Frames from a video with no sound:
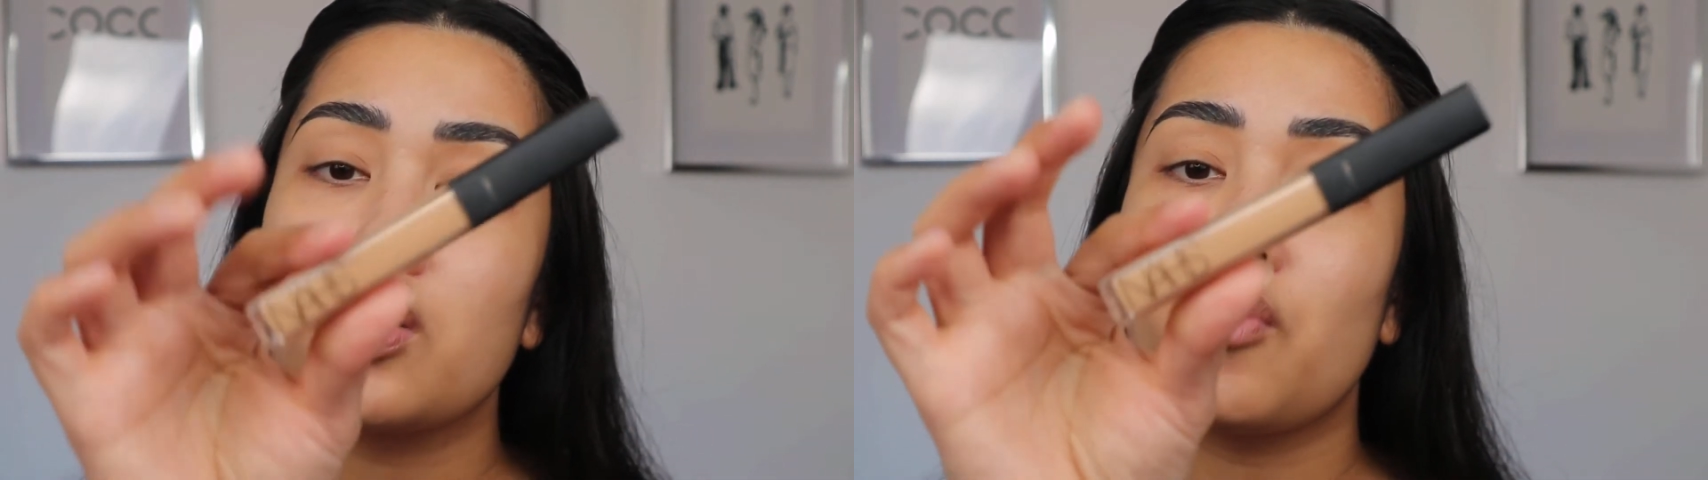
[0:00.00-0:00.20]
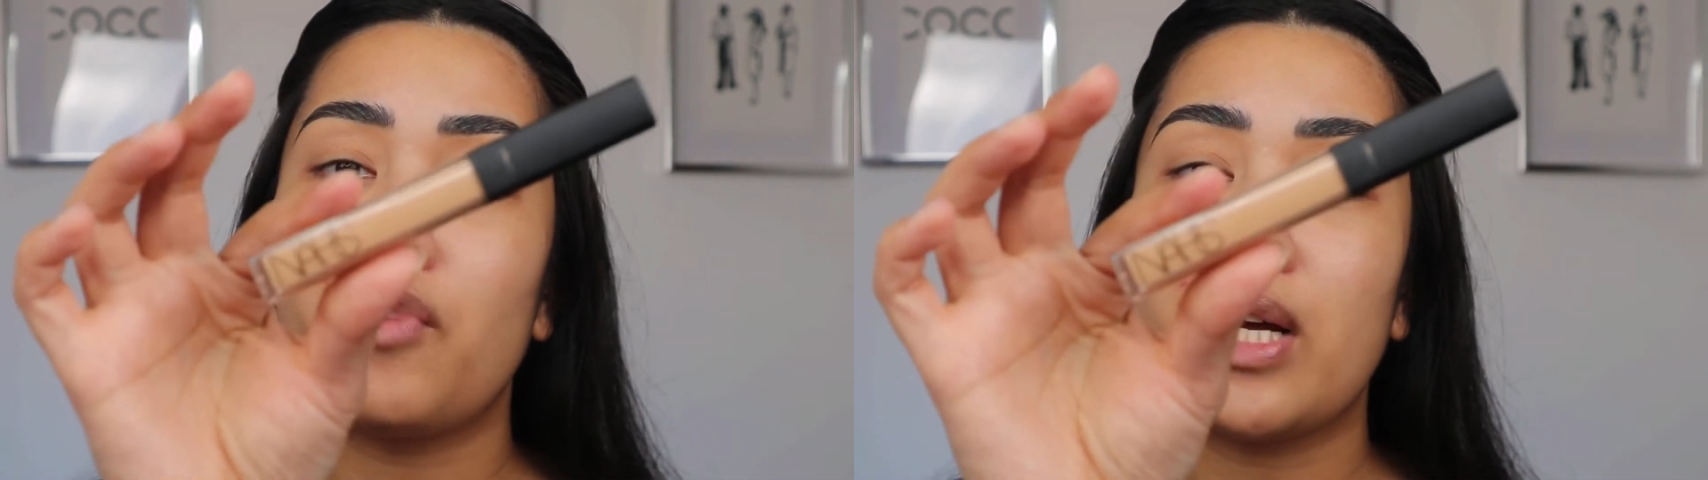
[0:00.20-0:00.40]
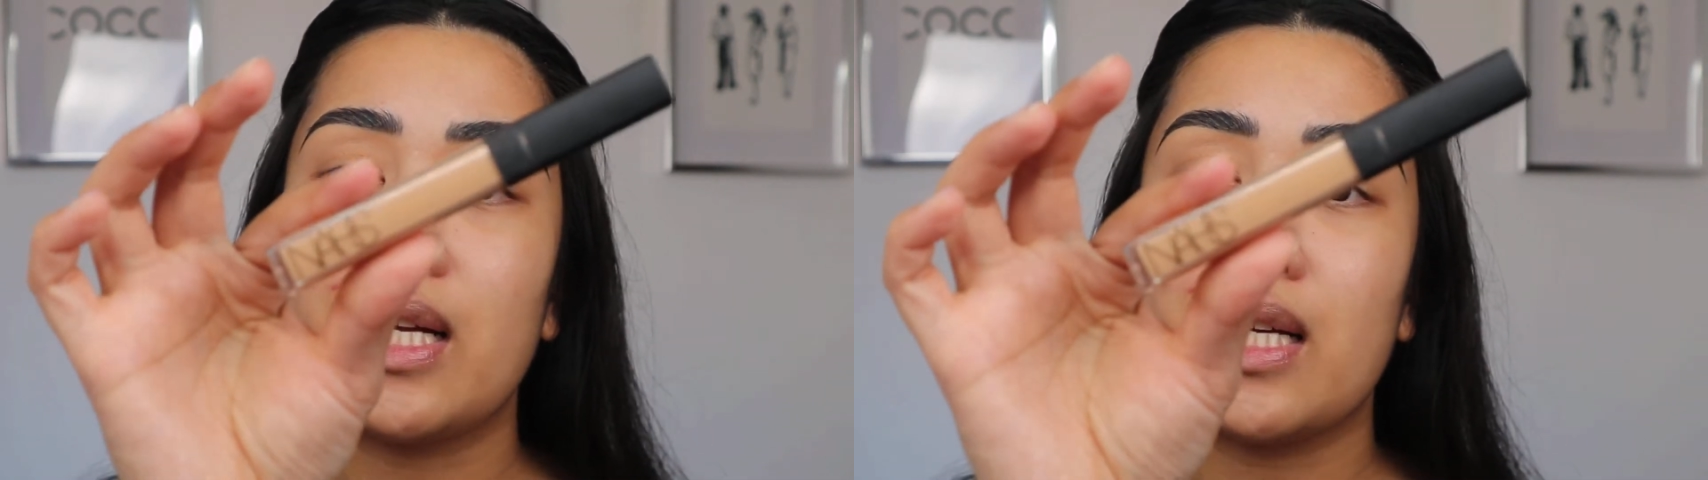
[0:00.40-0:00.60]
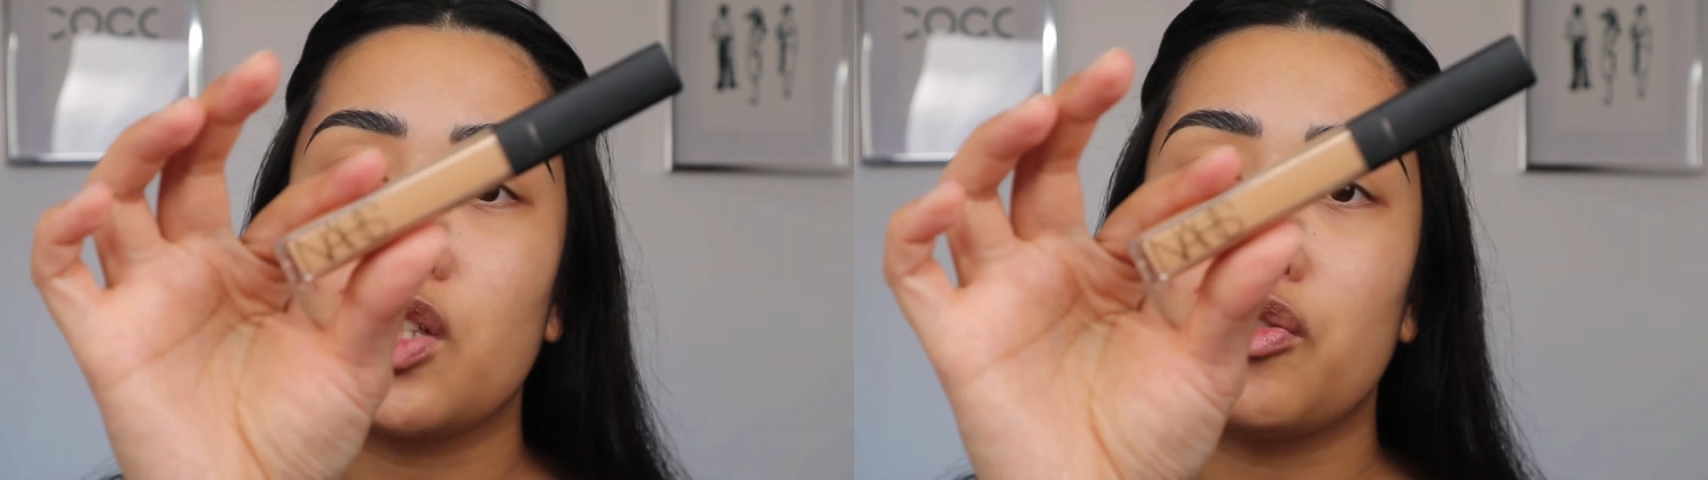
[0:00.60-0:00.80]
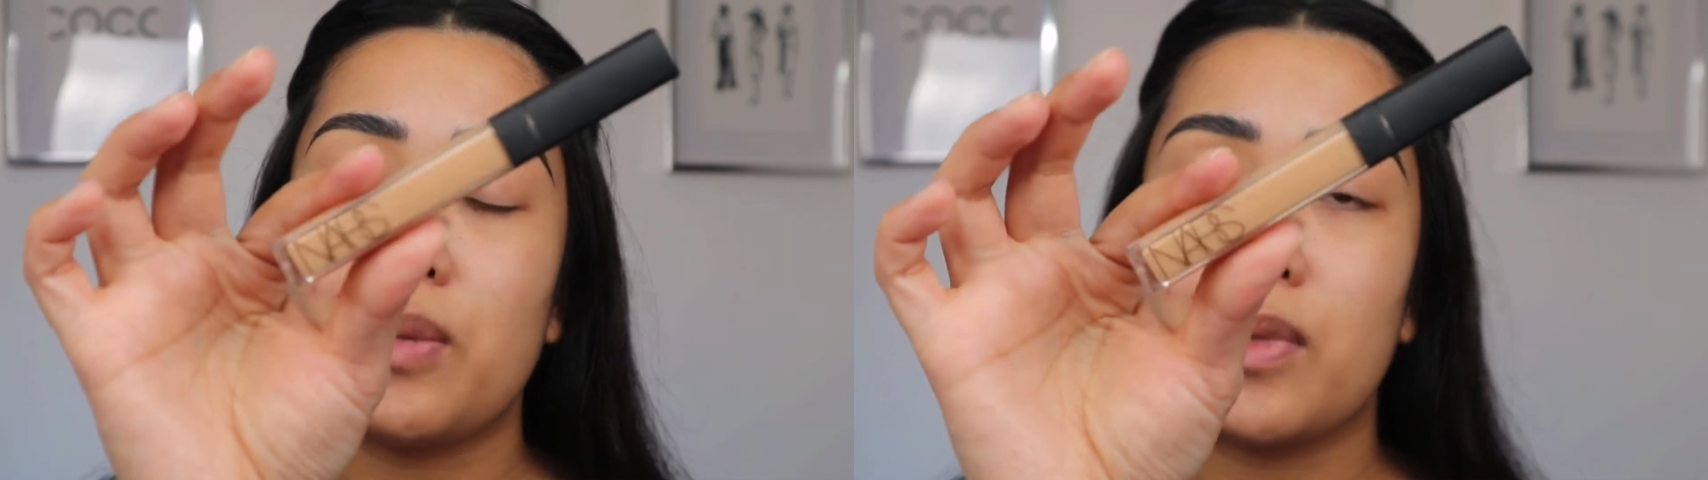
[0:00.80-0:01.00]
Radiant
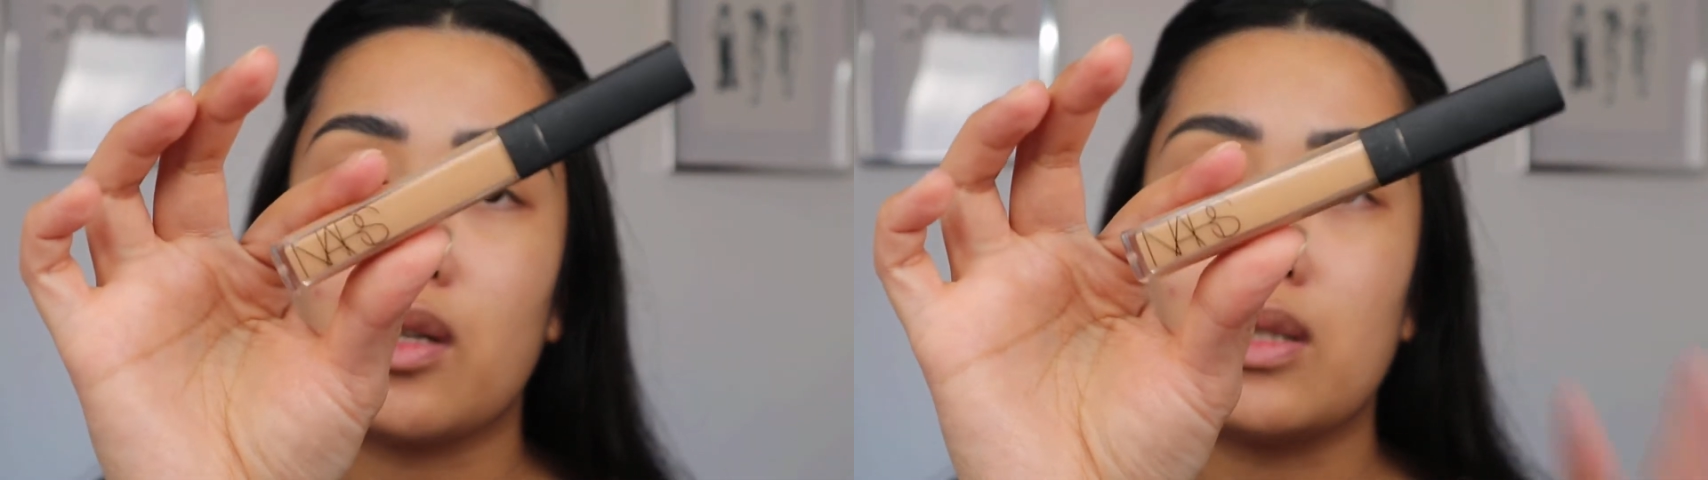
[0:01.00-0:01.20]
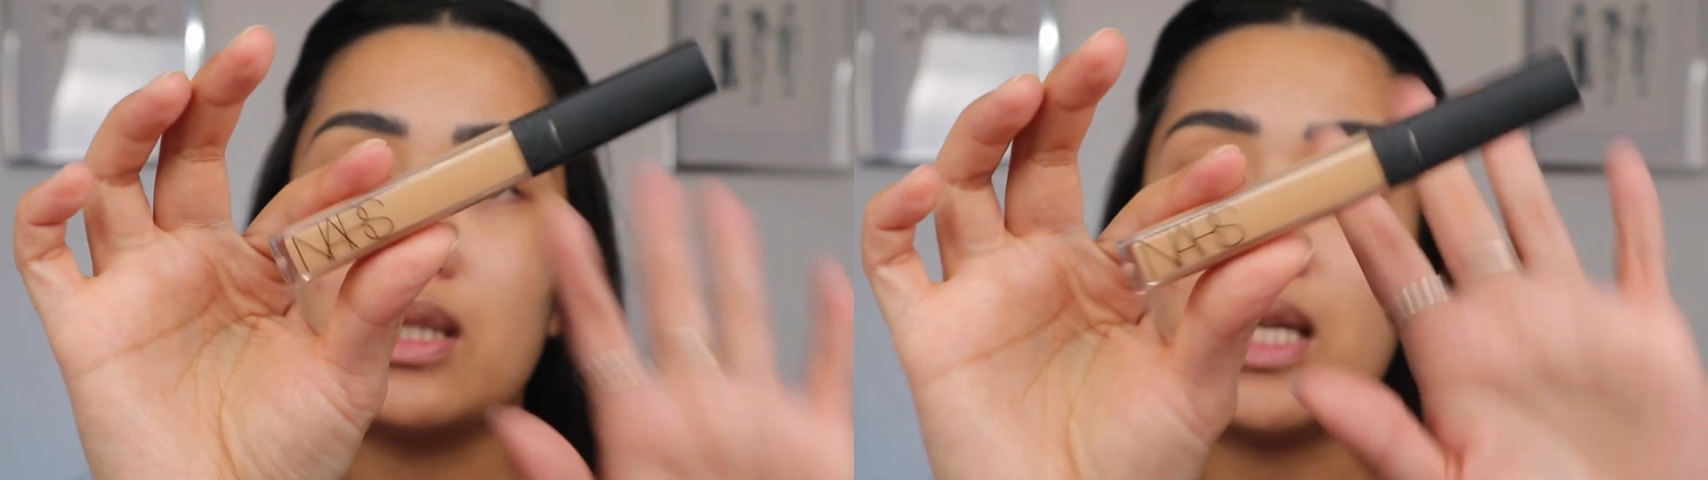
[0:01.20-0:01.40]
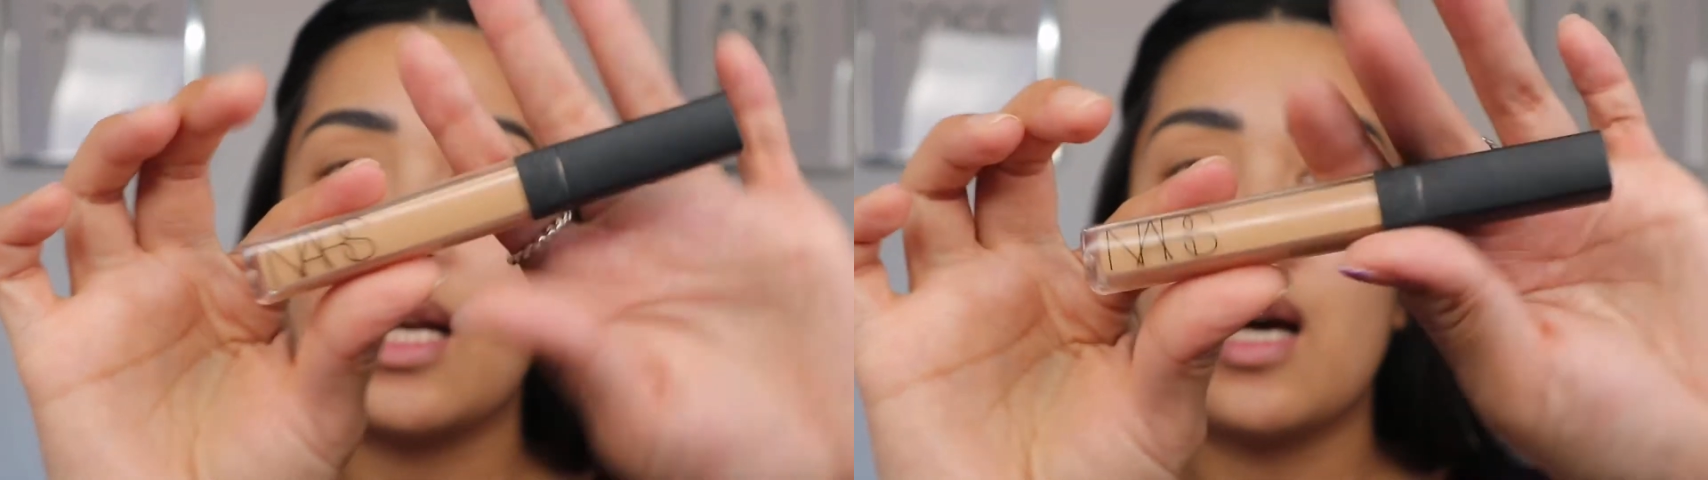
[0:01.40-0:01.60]
Creamy Concealer,